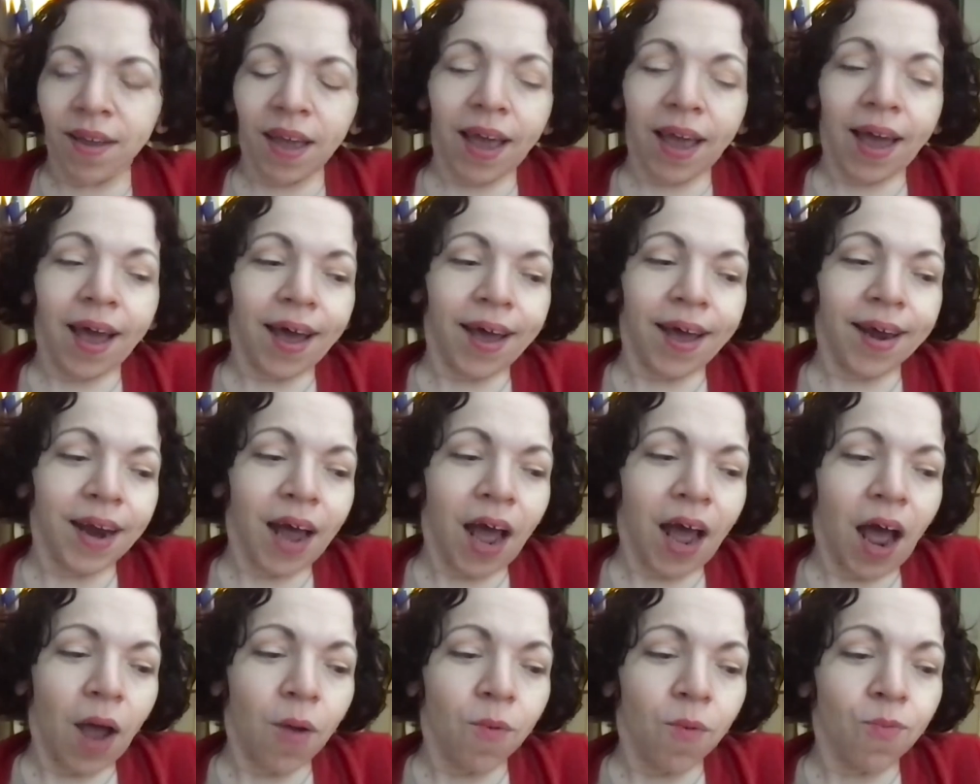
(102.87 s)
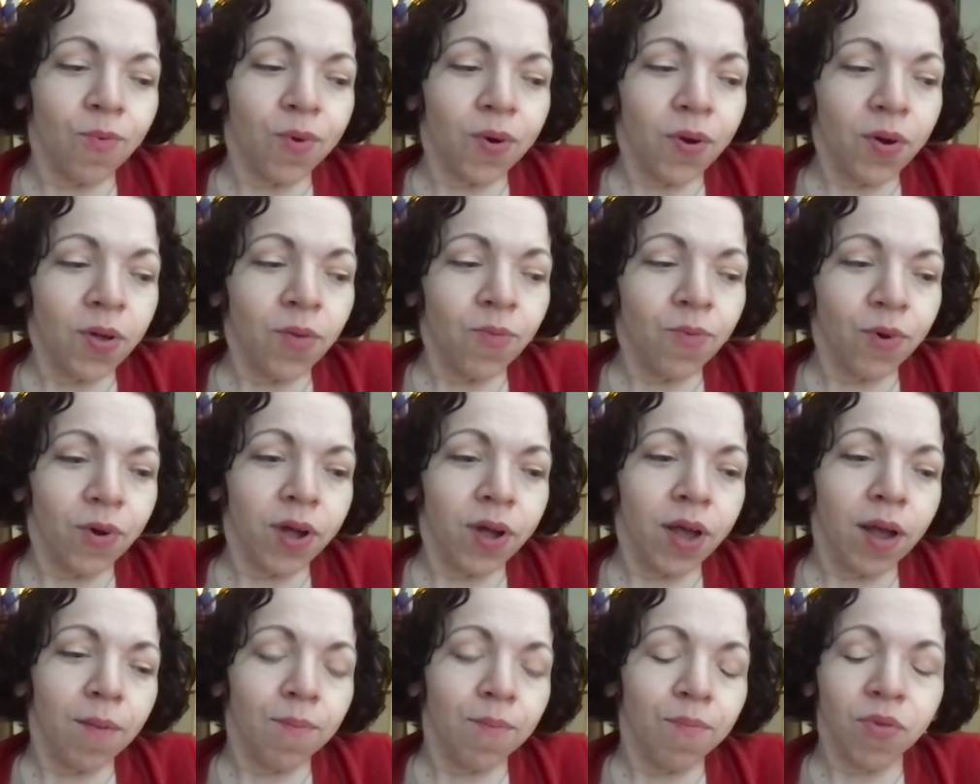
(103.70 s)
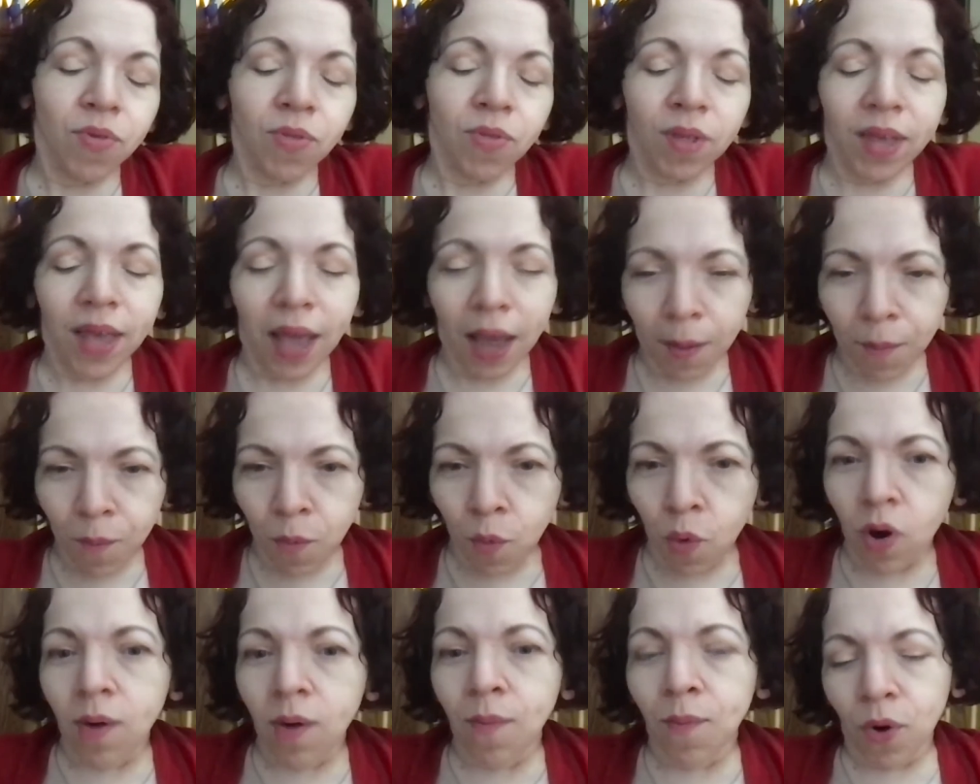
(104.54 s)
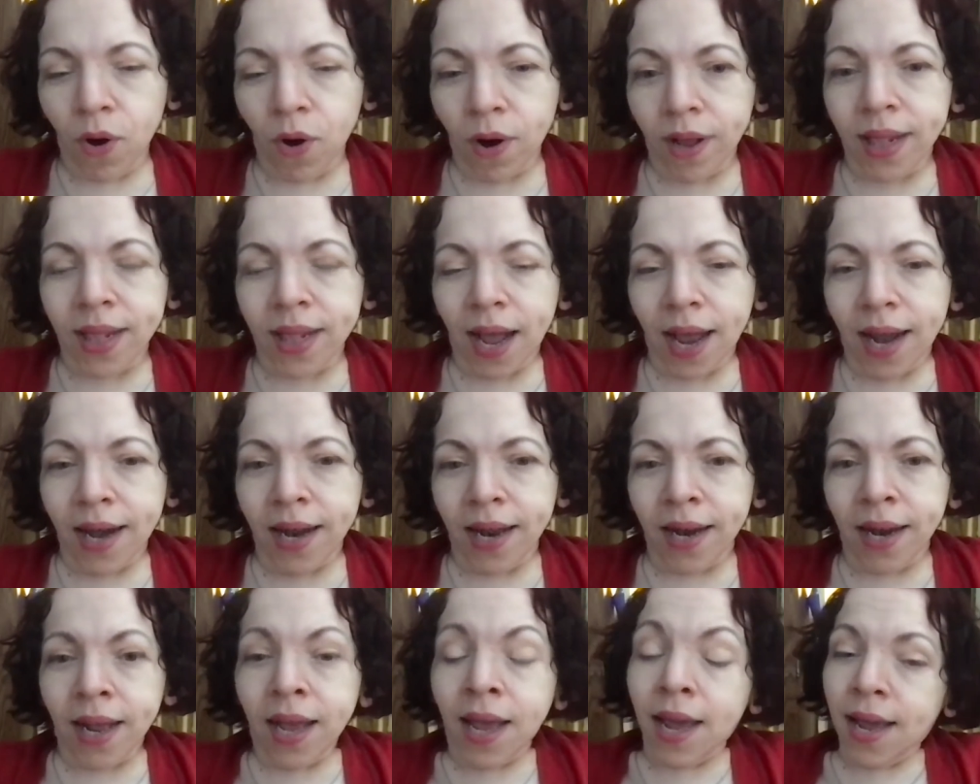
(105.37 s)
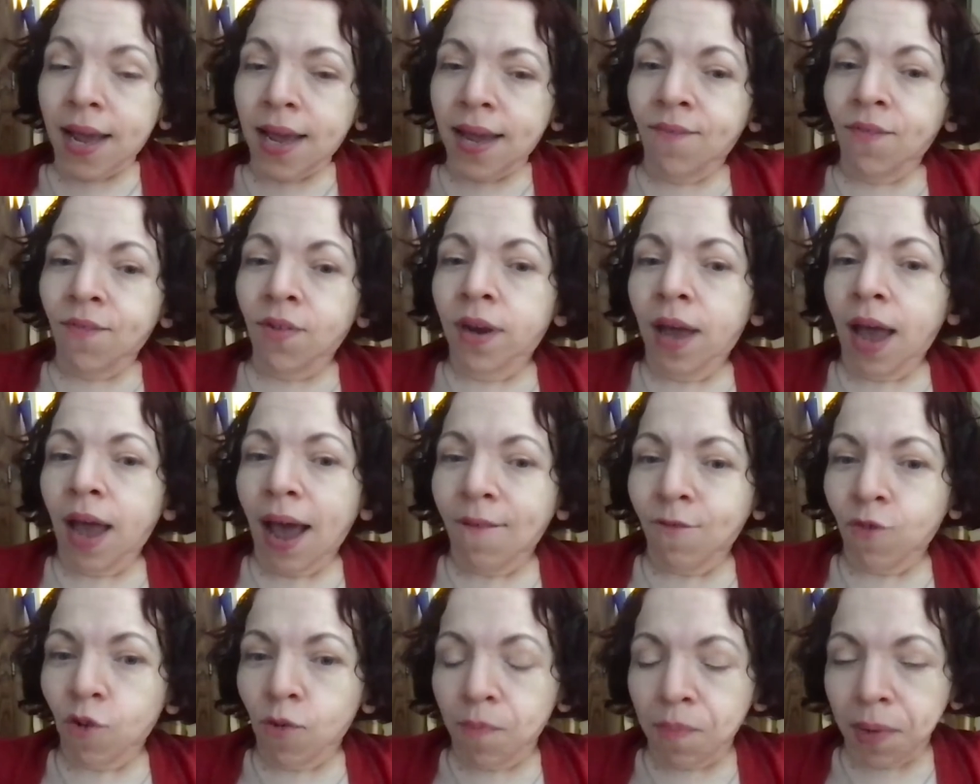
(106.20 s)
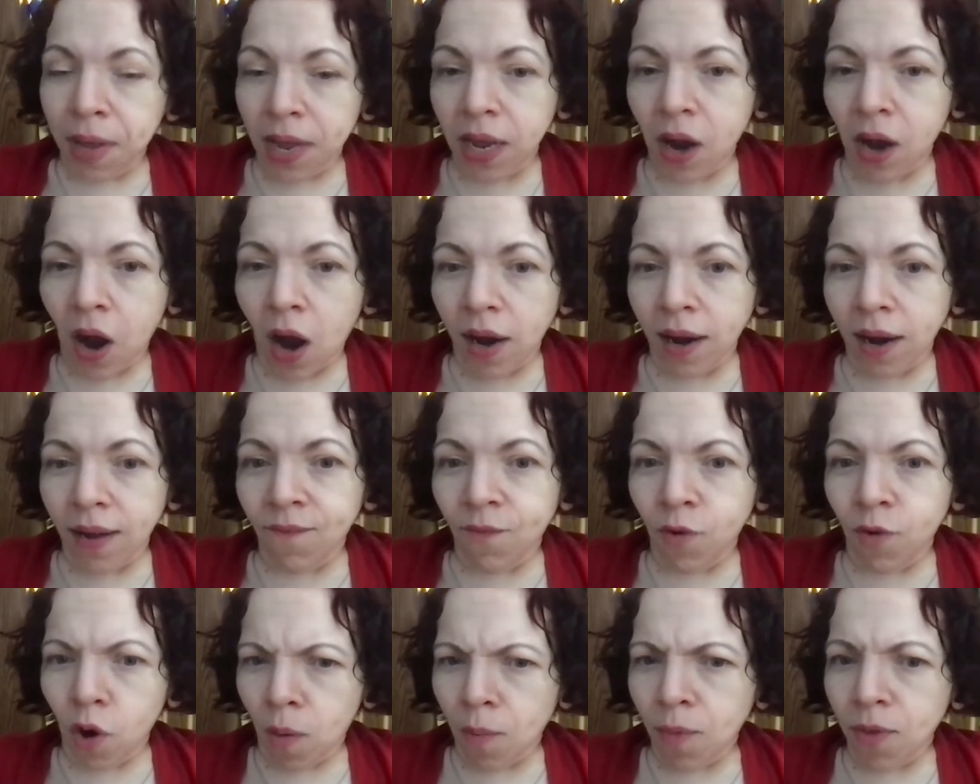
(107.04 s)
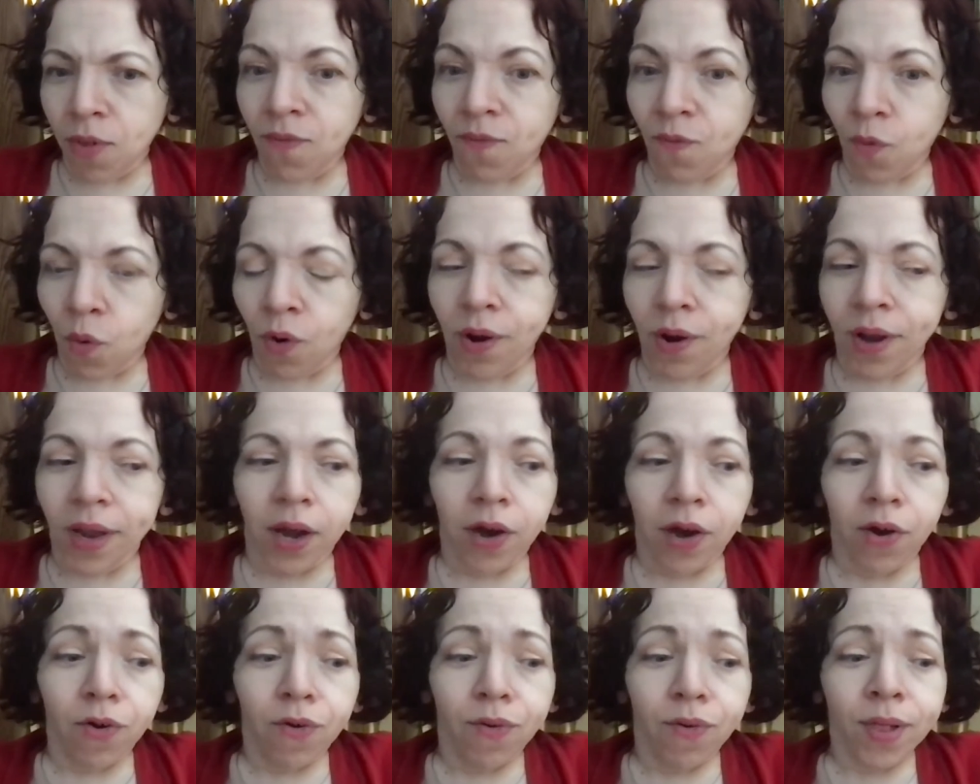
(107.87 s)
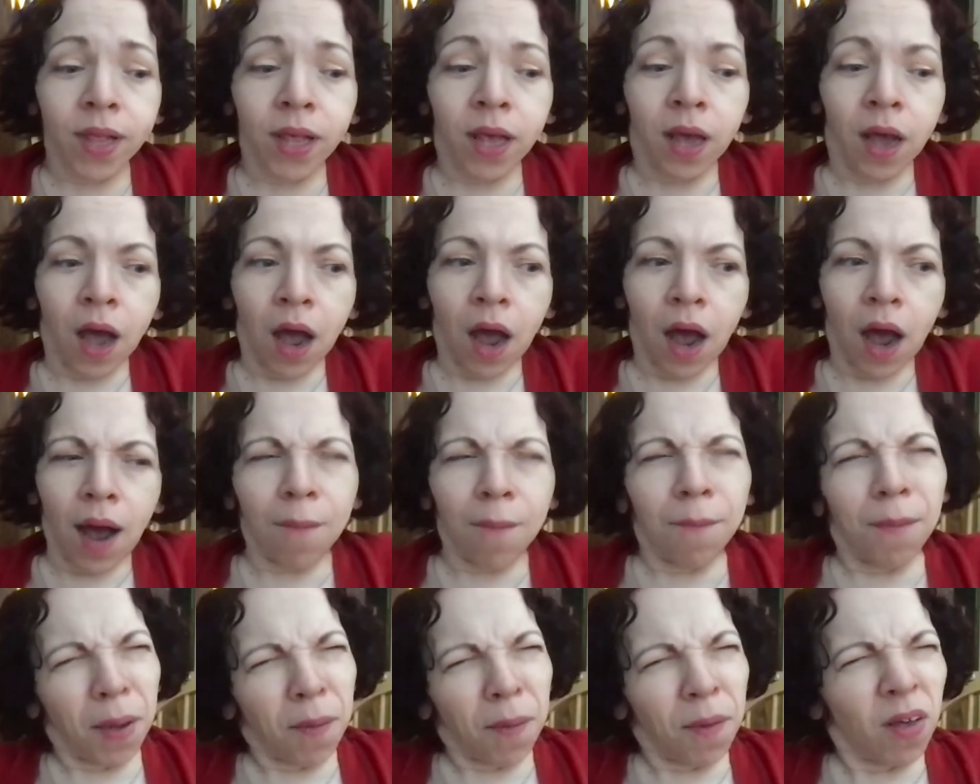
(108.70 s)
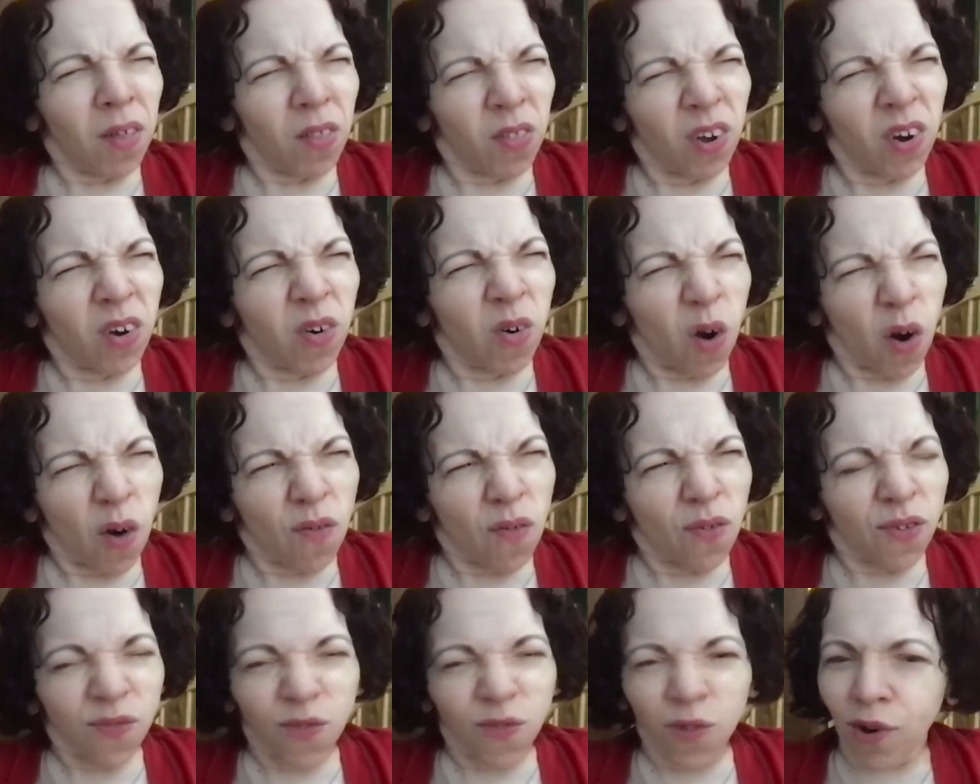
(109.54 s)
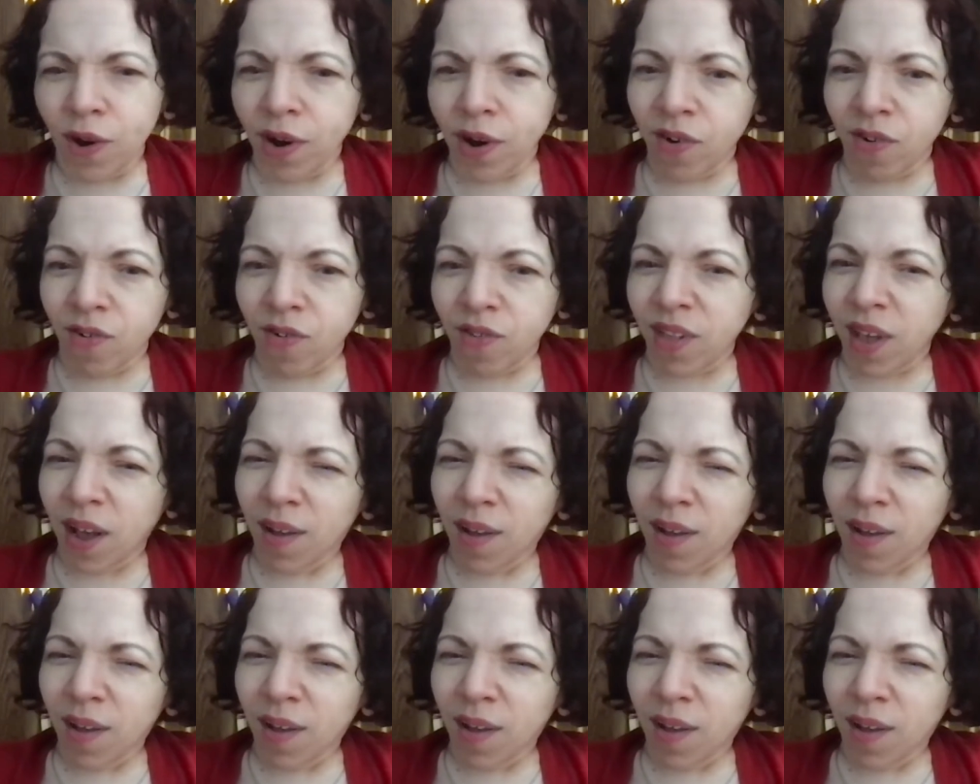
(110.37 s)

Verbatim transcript: And I really, am getting more and more excited, even after being on it for almost 4 years, maybe a little over 4 years.